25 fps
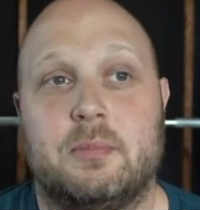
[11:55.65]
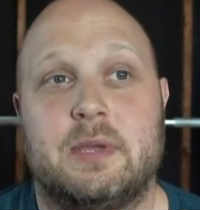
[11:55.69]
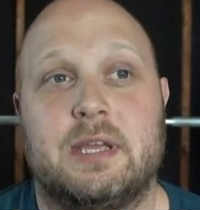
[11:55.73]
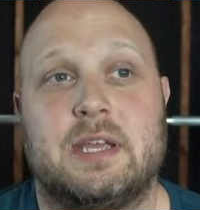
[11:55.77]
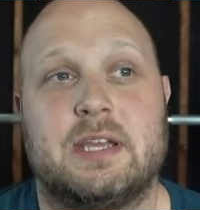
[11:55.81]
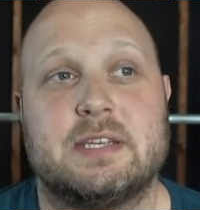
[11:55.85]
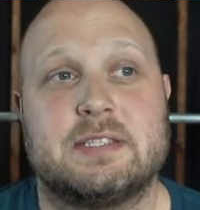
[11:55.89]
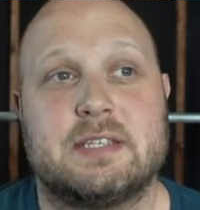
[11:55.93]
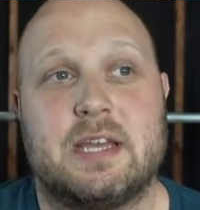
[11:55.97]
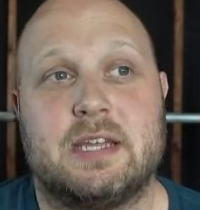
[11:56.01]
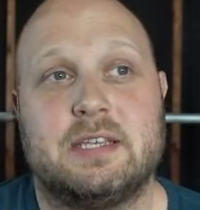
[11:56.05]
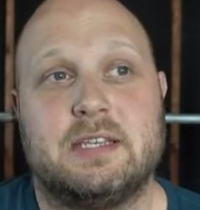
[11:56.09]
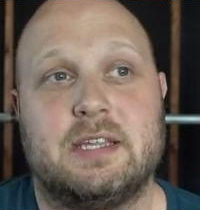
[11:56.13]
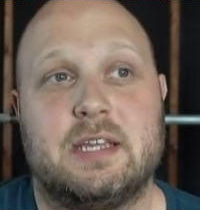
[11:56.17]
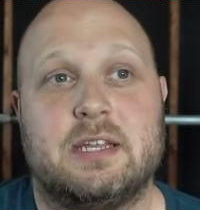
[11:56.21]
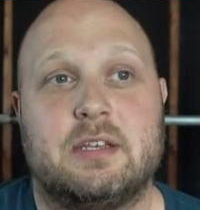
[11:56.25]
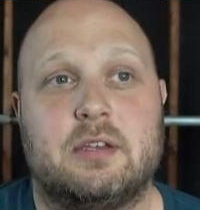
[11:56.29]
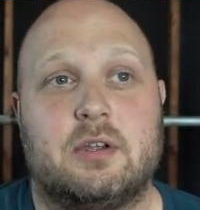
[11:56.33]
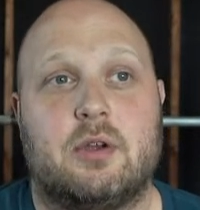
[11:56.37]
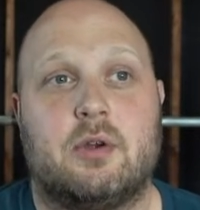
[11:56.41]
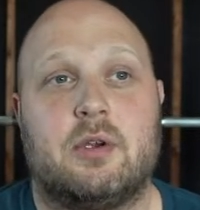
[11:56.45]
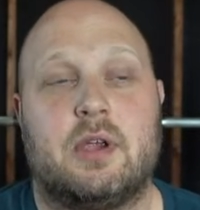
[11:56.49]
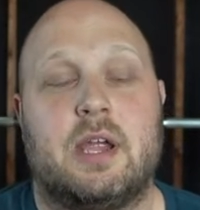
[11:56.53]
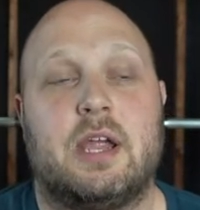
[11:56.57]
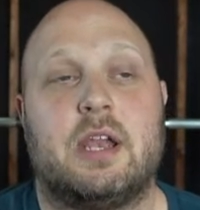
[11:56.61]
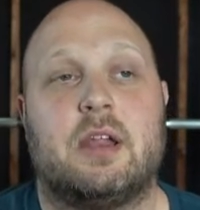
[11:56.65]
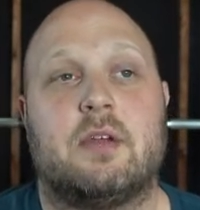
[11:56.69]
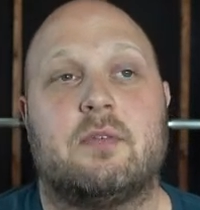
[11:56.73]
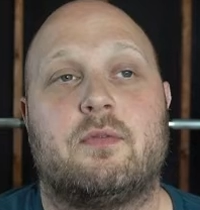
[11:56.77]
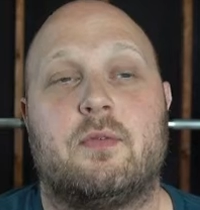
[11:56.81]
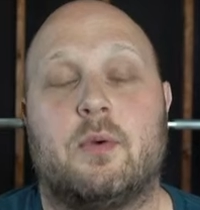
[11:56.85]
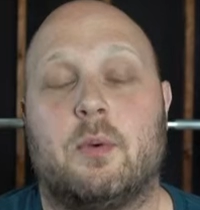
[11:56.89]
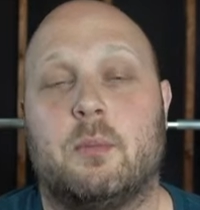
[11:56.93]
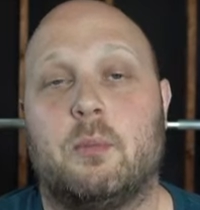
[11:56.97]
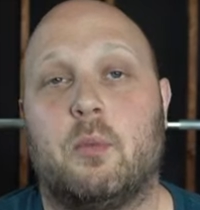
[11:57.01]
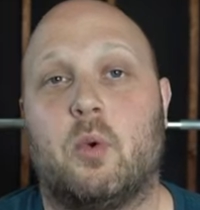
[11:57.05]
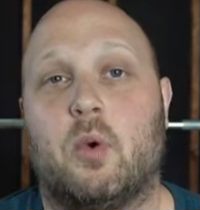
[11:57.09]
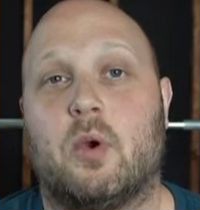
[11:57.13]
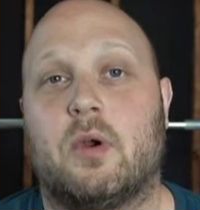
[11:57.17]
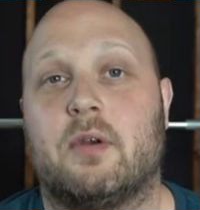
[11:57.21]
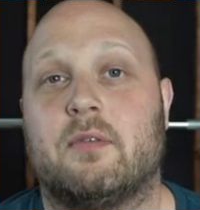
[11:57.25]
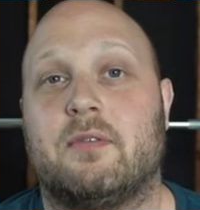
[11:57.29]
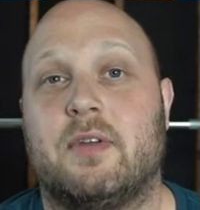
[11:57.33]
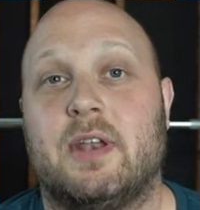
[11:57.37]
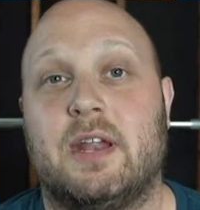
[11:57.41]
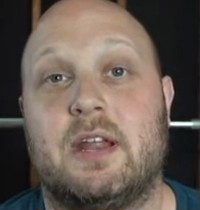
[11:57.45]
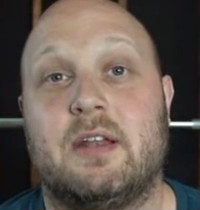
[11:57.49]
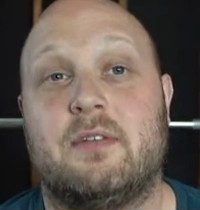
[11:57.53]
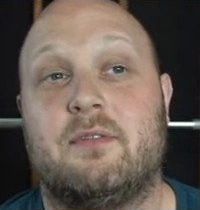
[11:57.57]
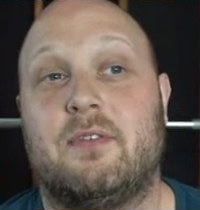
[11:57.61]
because I did create it for more of
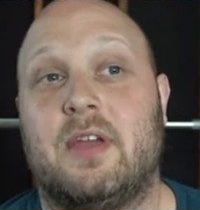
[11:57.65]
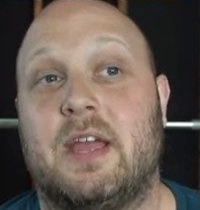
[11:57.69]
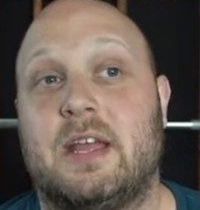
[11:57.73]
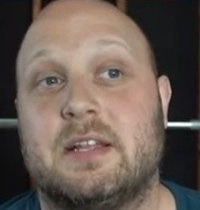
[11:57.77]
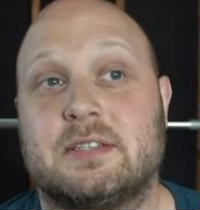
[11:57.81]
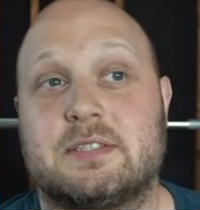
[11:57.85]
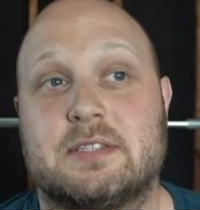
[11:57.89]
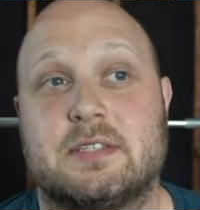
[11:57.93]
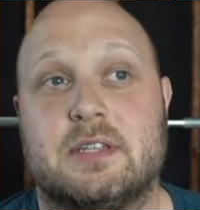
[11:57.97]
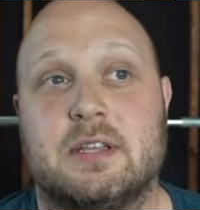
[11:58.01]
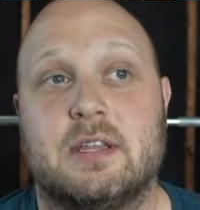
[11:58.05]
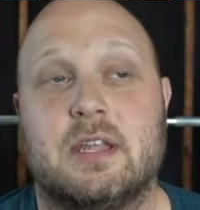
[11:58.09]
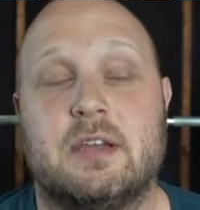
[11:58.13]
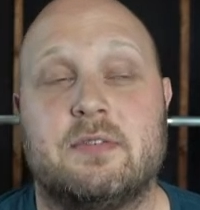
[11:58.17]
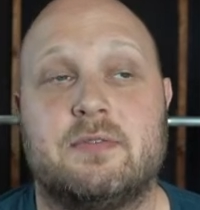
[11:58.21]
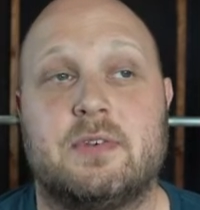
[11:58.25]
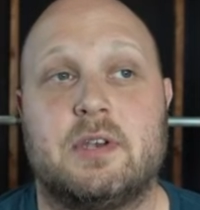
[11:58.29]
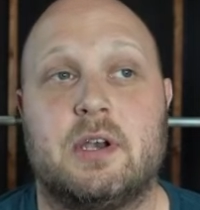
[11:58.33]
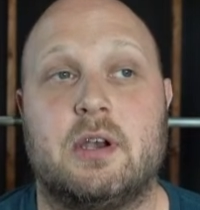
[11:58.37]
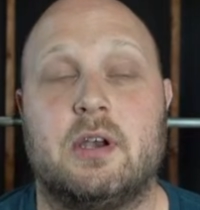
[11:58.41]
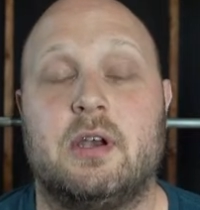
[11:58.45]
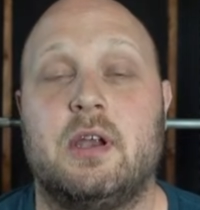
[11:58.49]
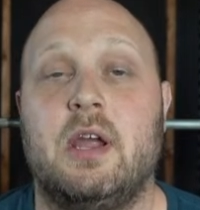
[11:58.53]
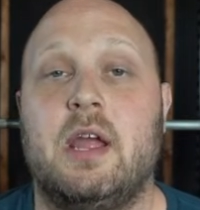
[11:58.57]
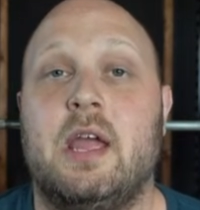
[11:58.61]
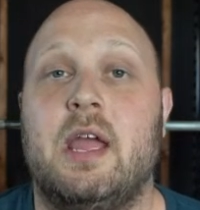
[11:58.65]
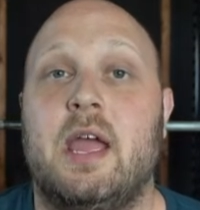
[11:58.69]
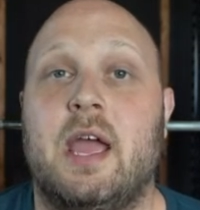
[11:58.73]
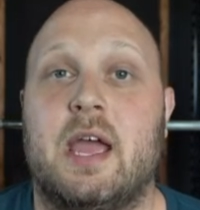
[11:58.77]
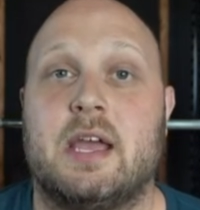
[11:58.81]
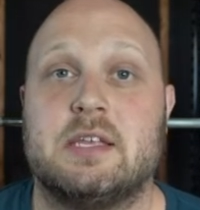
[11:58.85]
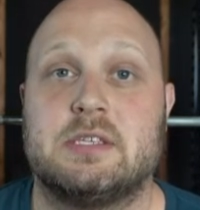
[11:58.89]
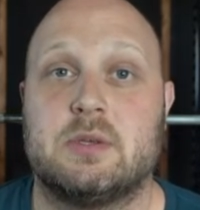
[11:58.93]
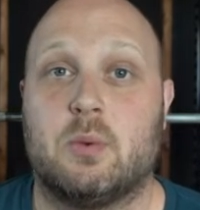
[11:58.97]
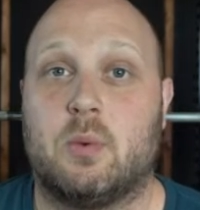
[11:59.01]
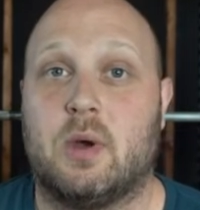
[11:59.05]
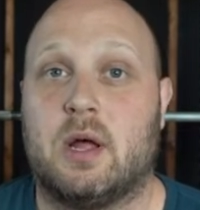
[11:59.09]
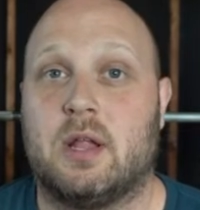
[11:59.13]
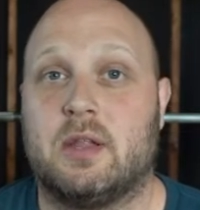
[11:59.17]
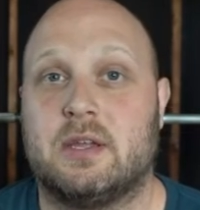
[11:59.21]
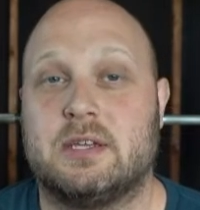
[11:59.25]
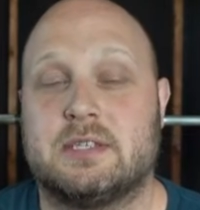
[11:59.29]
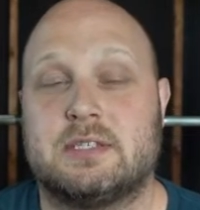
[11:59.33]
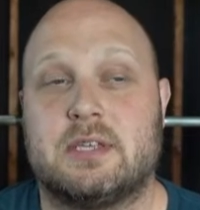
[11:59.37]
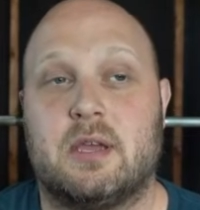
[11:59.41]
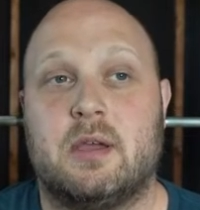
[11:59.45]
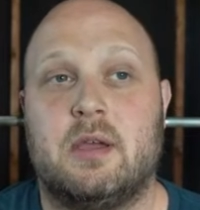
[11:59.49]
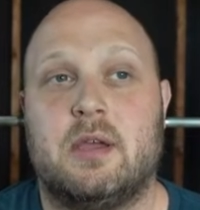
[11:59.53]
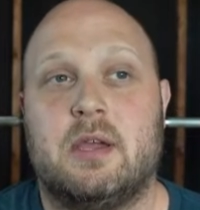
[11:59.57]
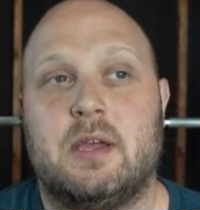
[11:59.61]
an advanced lifter, as well
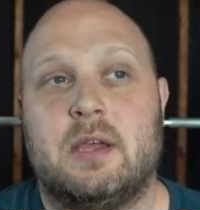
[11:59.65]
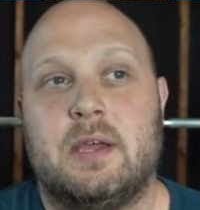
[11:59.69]
as